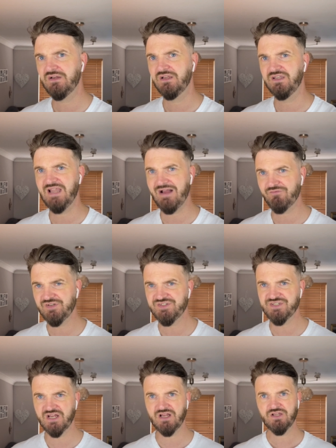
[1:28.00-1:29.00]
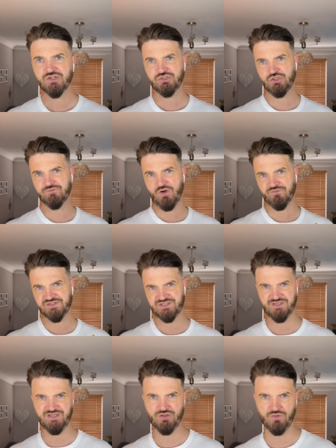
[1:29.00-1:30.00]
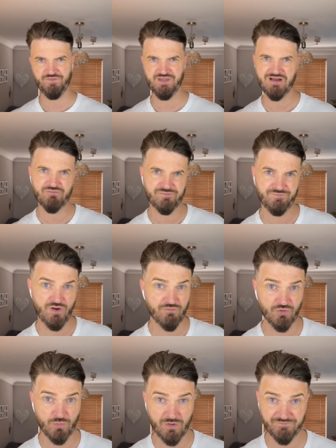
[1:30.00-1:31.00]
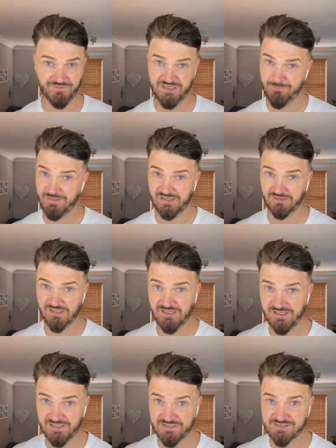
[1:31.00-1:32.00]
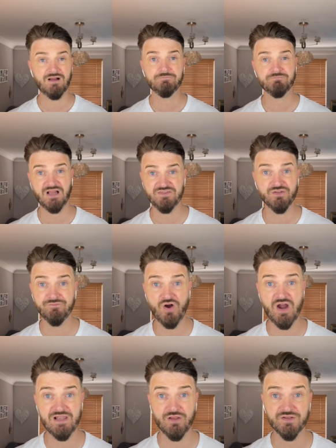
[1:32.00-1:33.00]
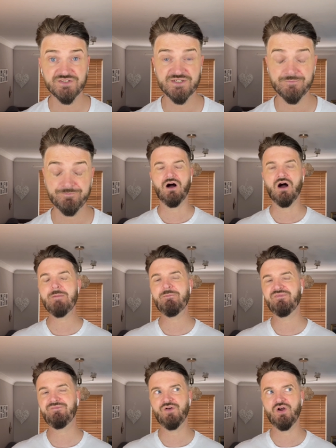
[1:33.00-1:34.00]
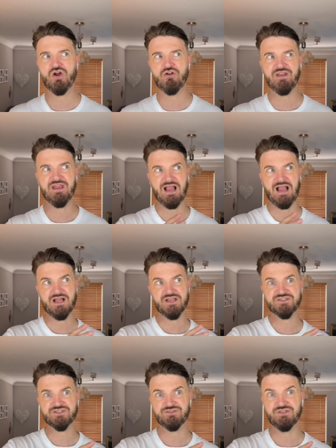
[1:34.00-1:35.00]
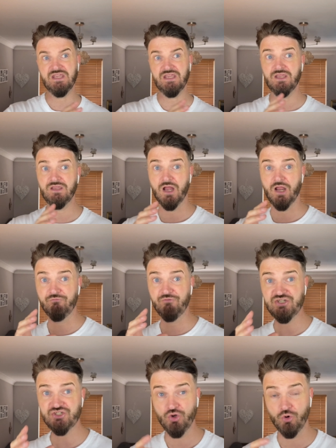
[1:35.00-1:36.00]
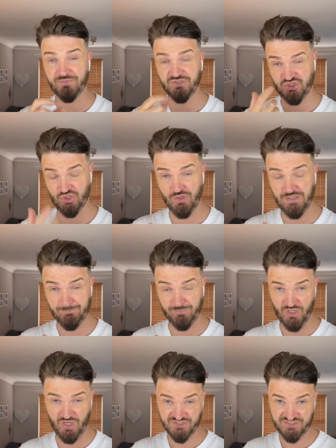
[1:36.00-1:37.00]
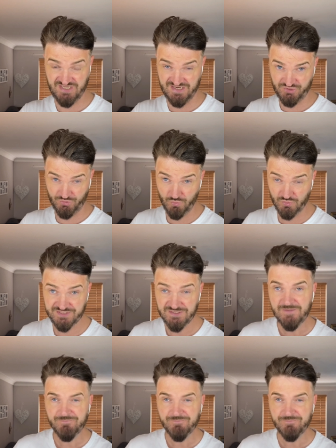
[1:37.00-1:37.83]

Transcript: lavender, you've obviously got the other floral of the pink lilies and the violet. I prefer it as the original patchouli blast settles